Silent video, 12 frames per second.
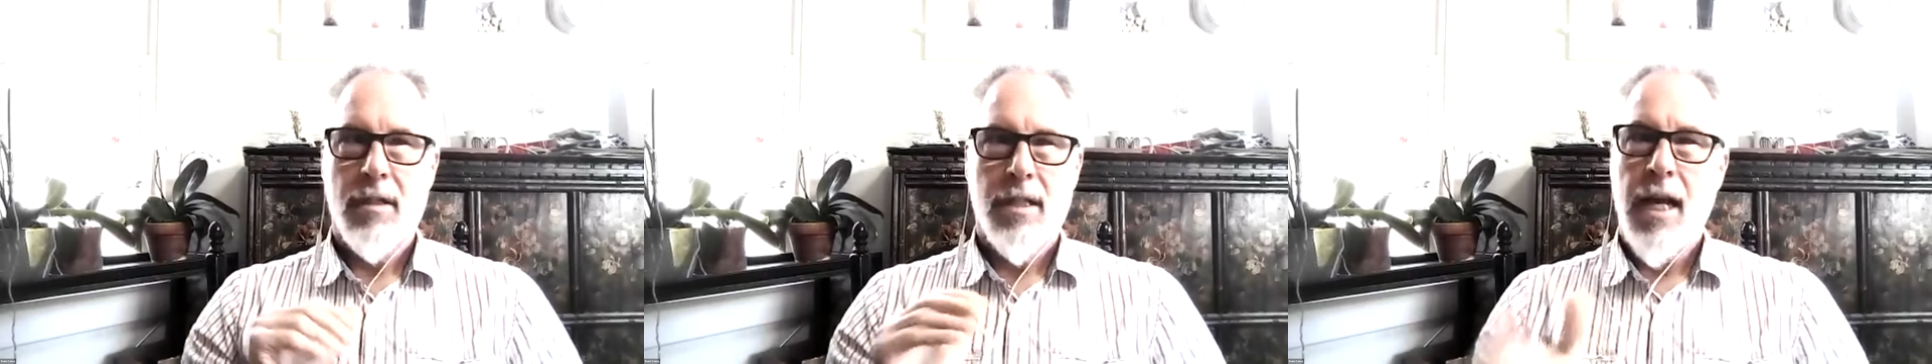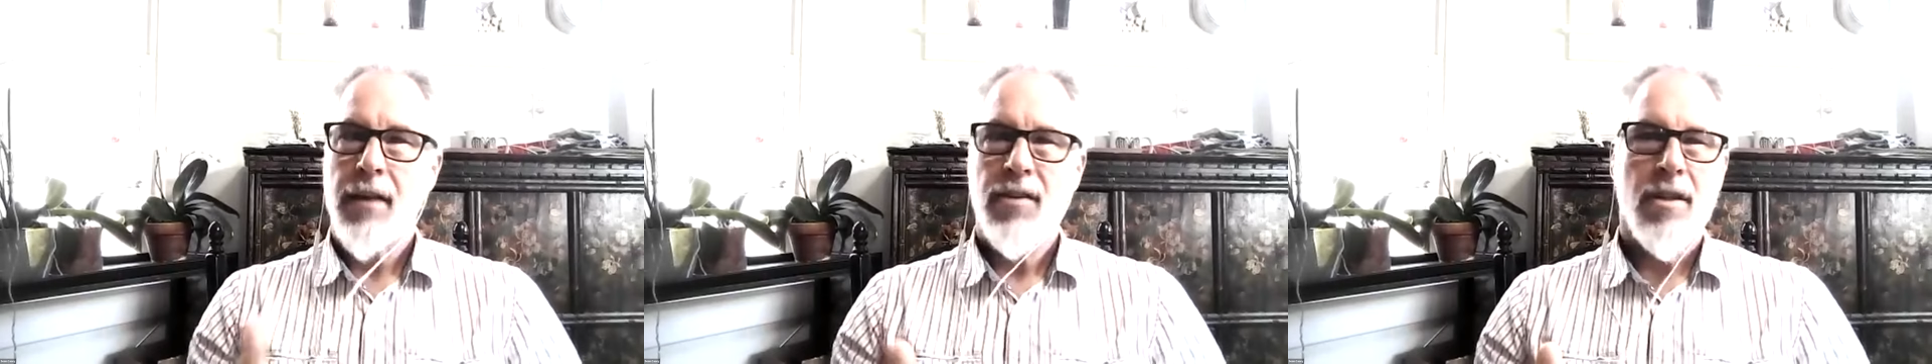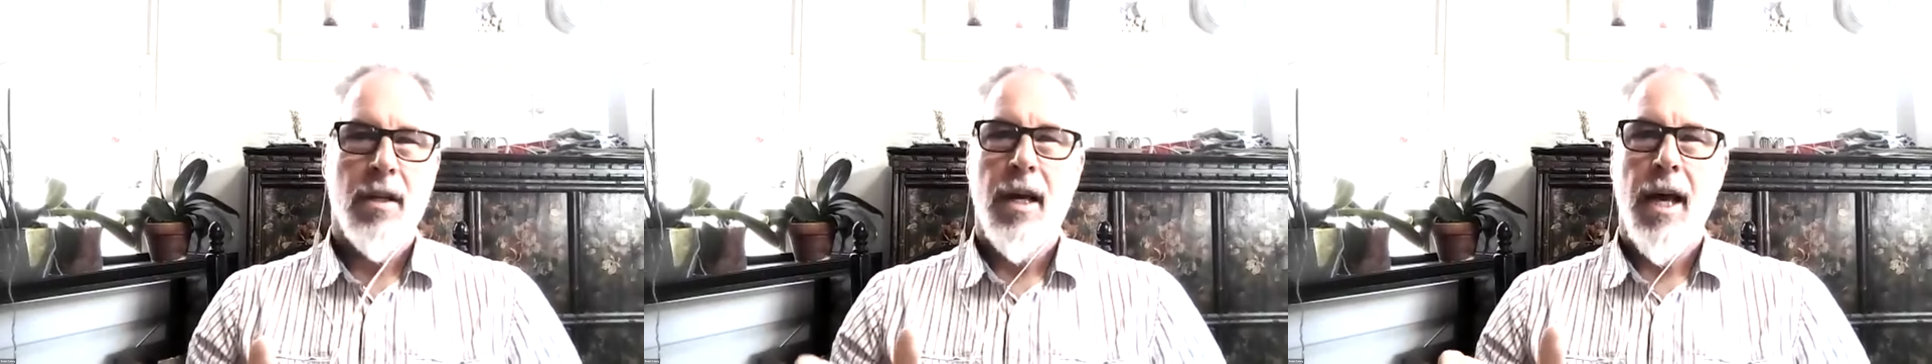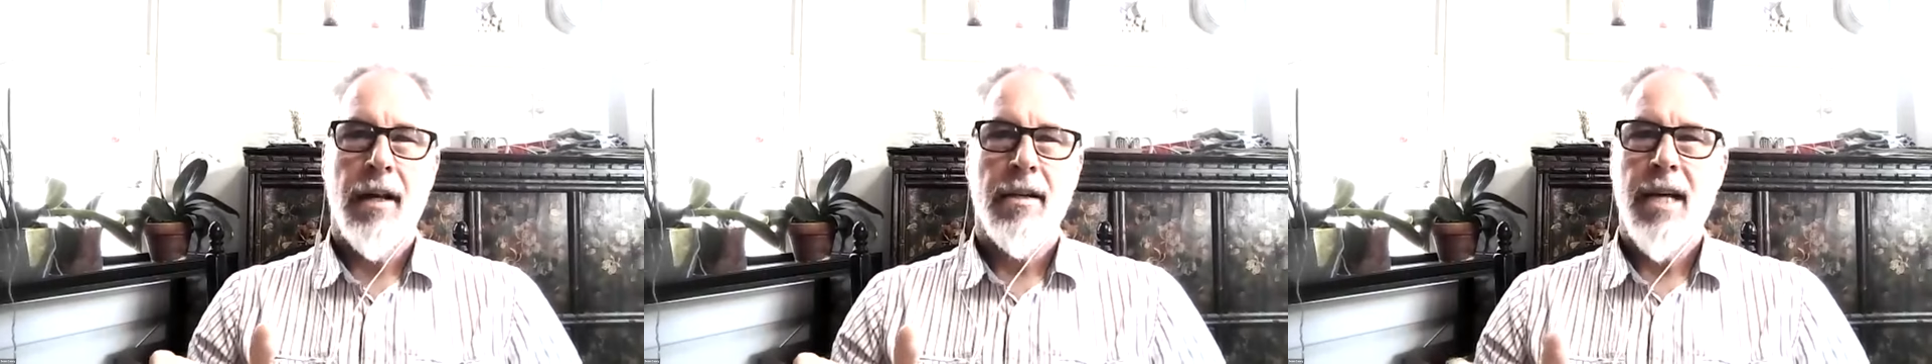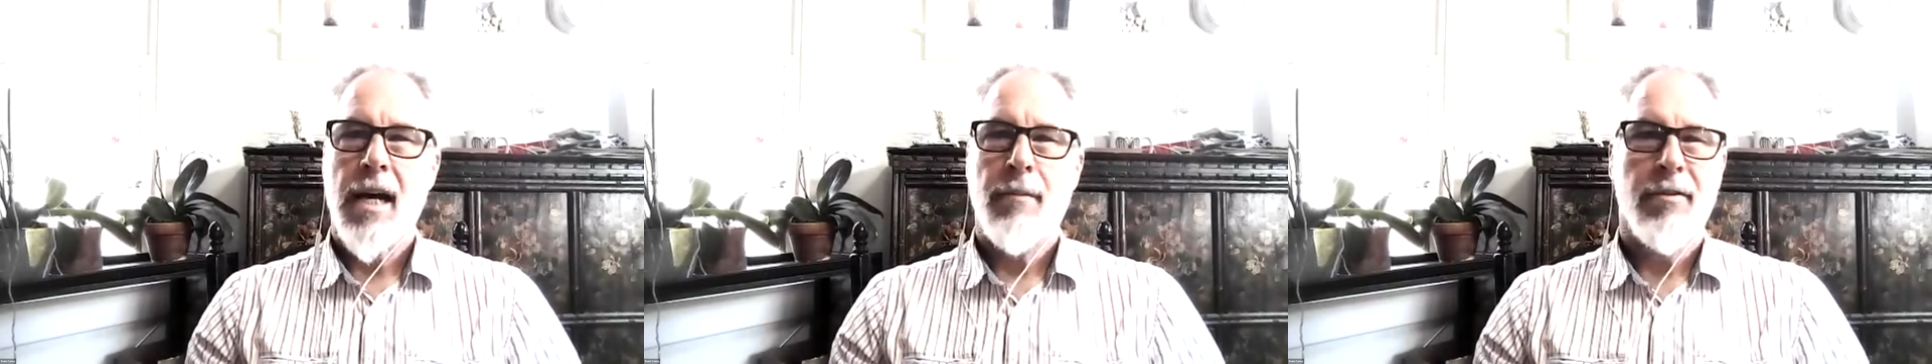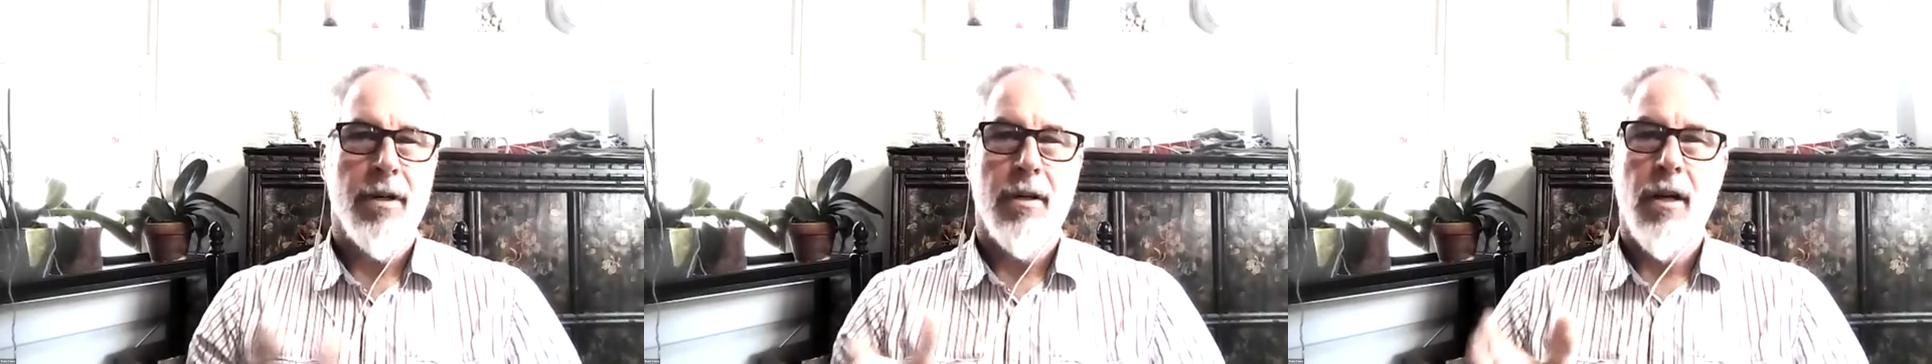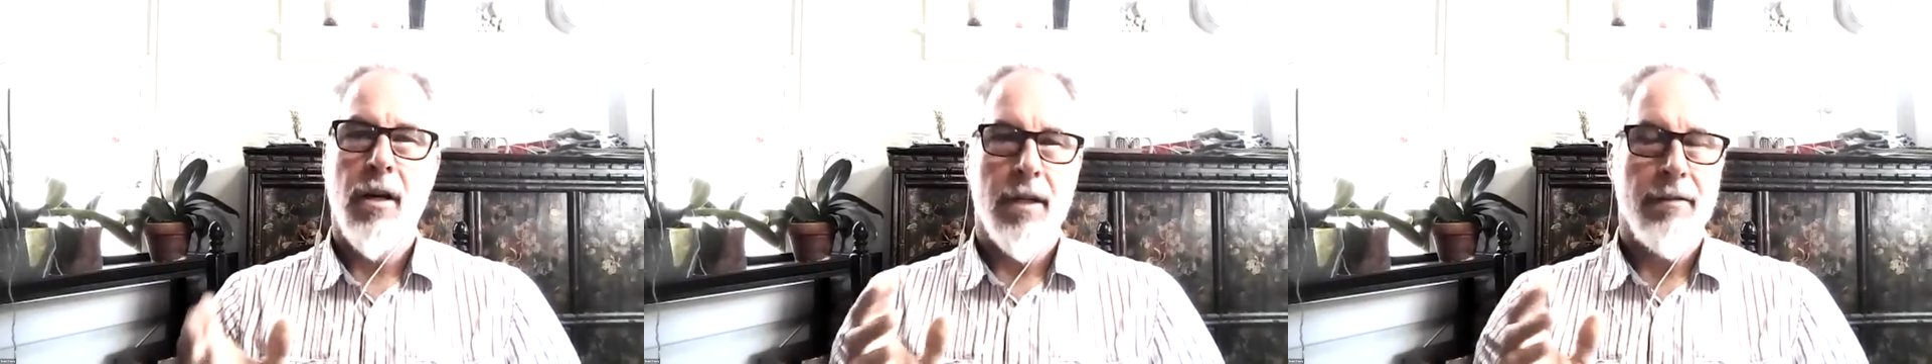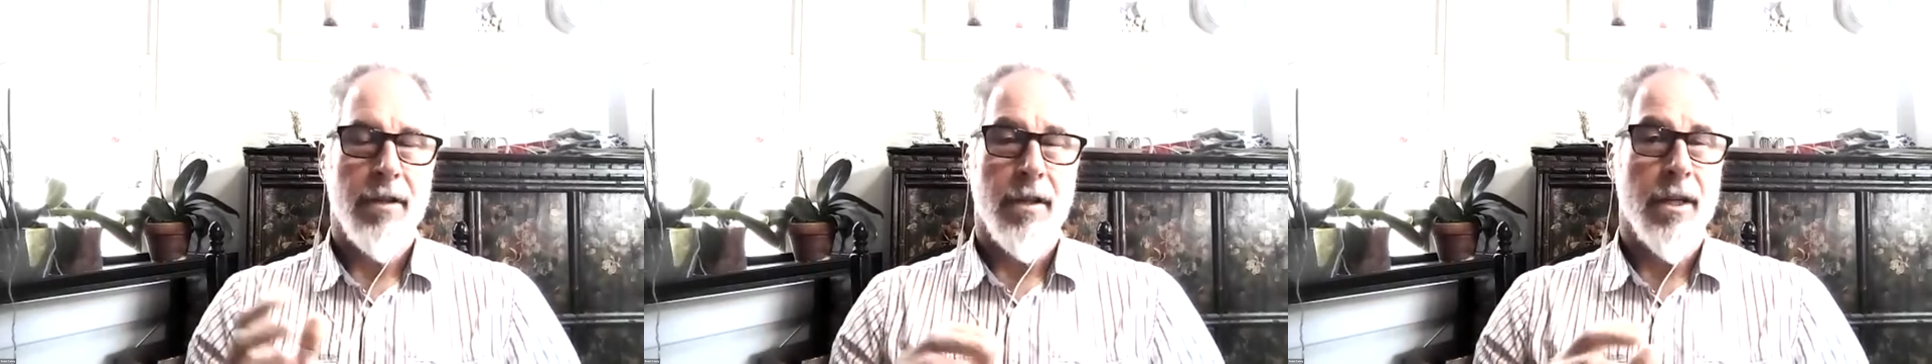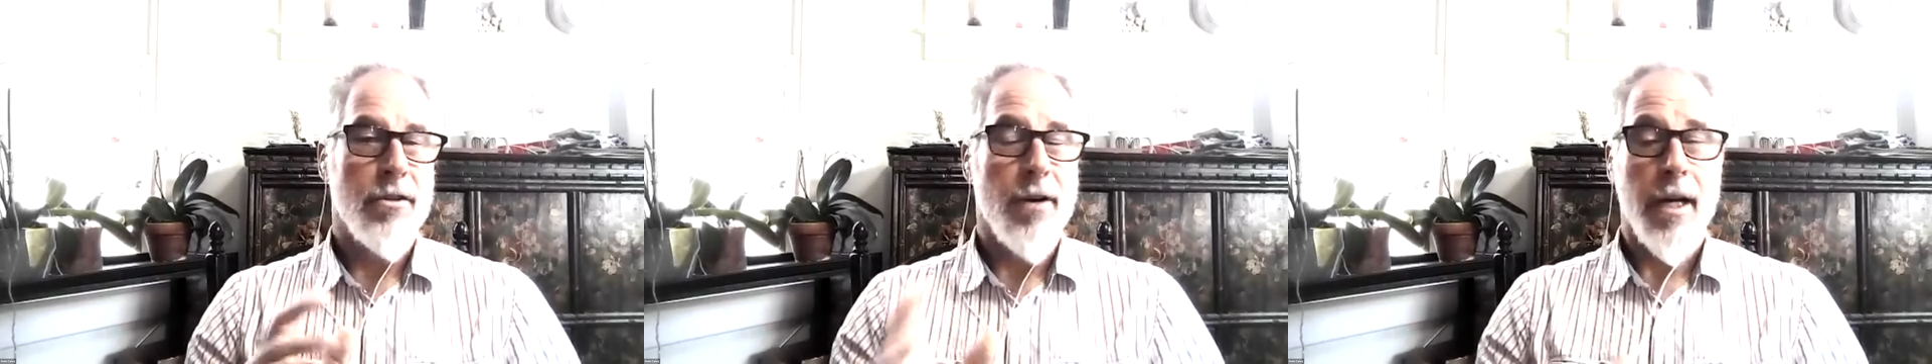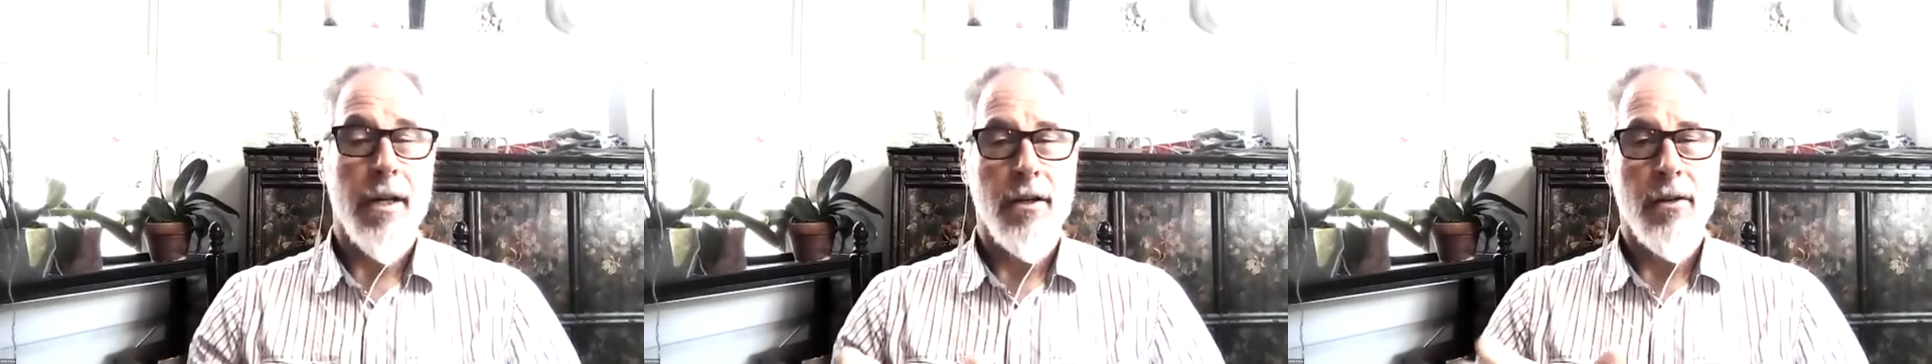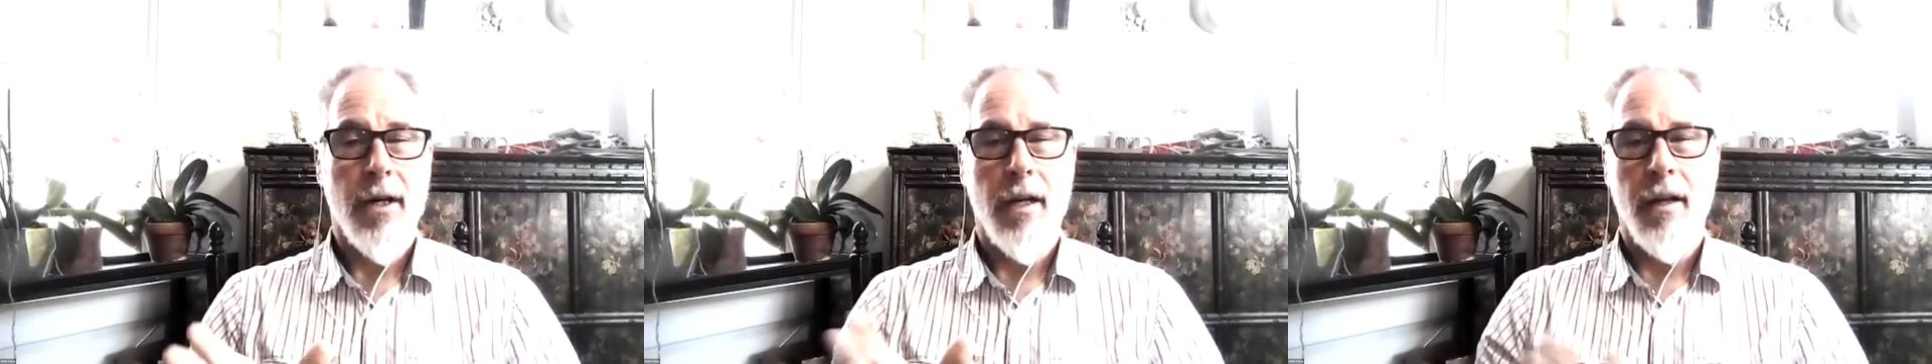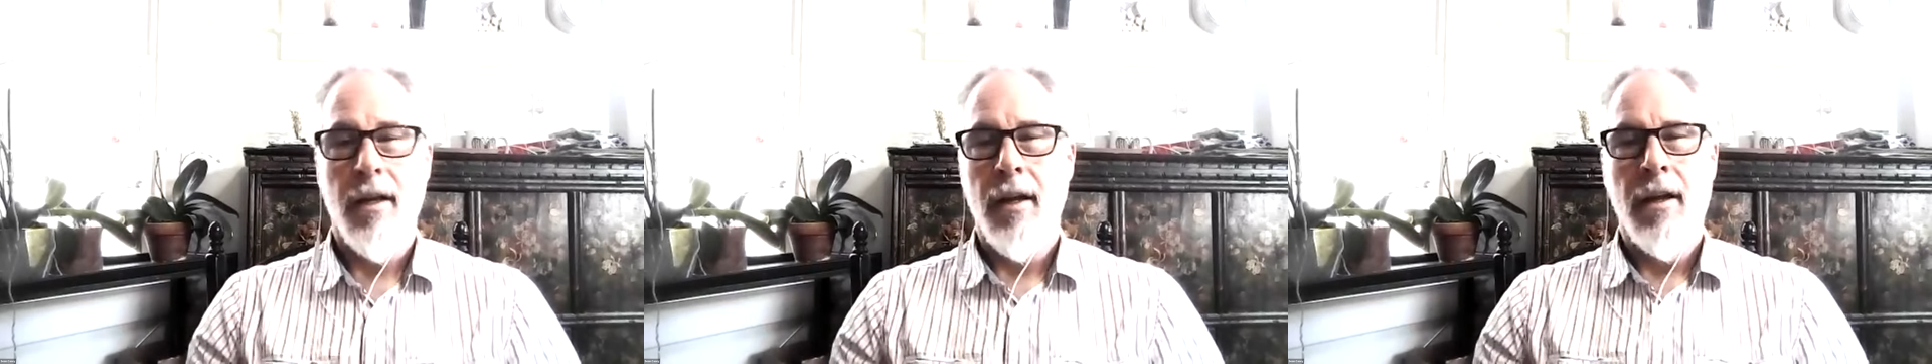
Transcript: test it ahead of time if you're going if you're going to try and do it.